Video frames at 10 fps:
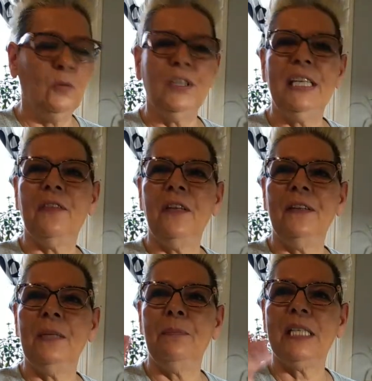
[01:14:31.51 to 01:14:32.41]
Where you
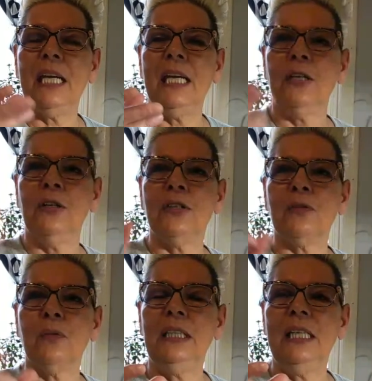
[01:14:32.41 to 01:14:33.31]
thin the potatoes
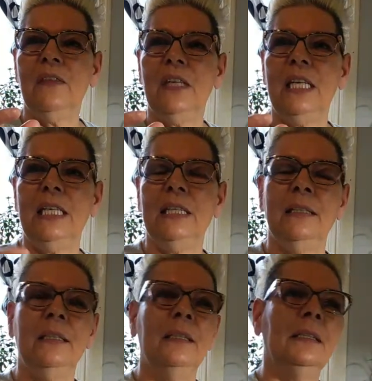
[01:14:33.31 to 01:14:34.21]
really
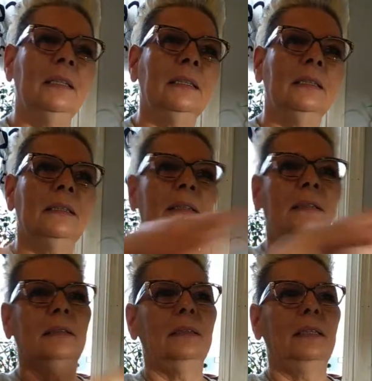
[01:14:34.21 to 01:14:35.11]
thin
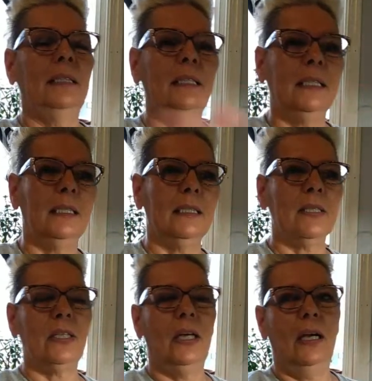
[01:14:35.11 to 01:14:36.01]
and then you got a
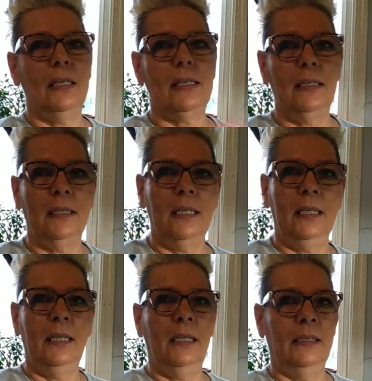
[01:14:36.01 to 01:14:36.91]
sauce in
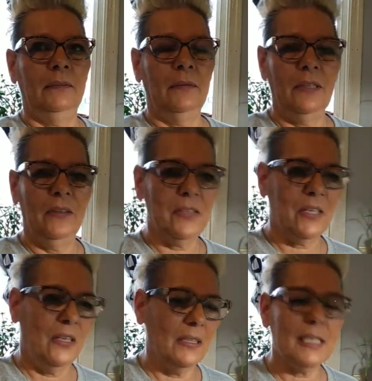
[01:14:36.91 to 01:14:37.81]
there. And what are those
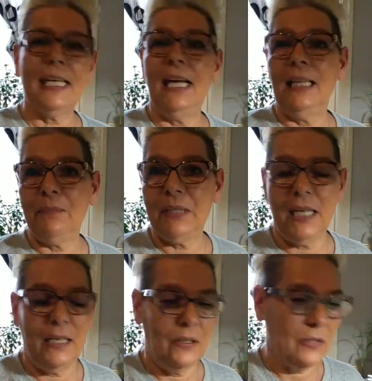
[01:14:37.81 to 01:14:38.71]
called? Scallop
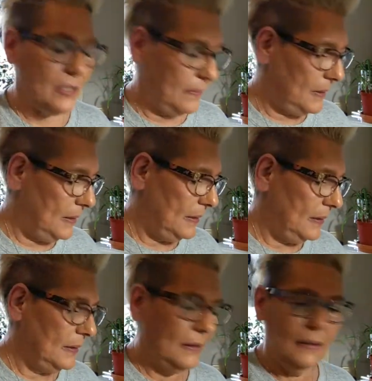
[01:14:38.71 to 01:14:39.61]
potatoes.
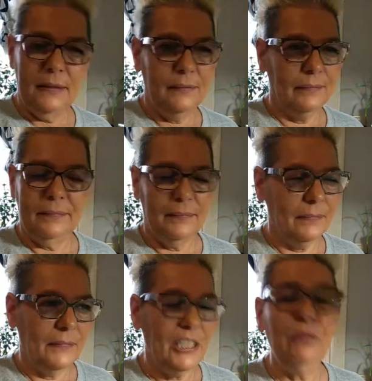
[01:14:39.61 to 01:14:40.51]

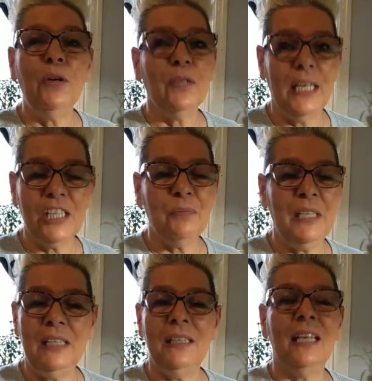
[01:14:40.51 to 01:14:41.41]
You won't catch me
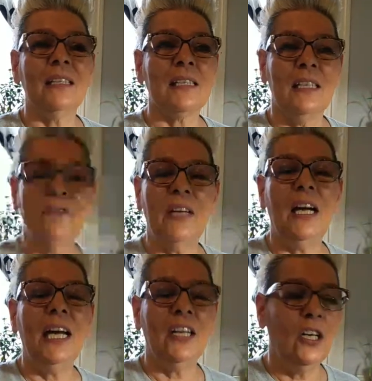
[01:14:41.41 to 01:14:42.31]
eating that stuff
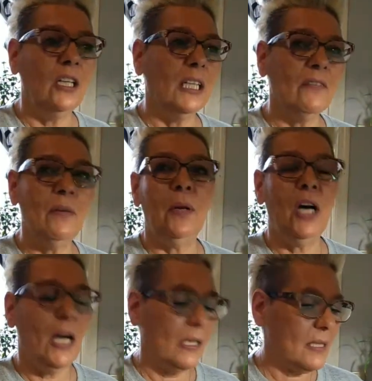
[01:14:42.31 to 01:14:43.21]
at all out of a
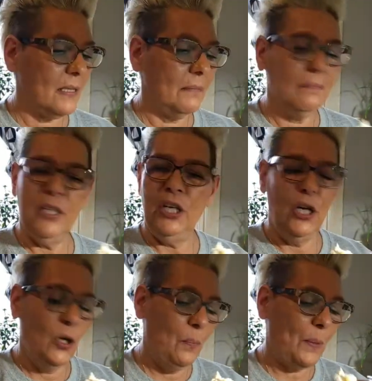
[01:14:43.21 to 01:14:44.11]
box.
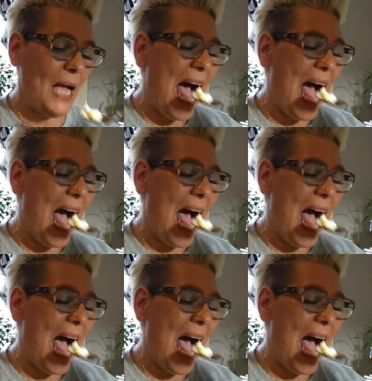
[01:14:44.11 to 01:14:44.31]
Nope.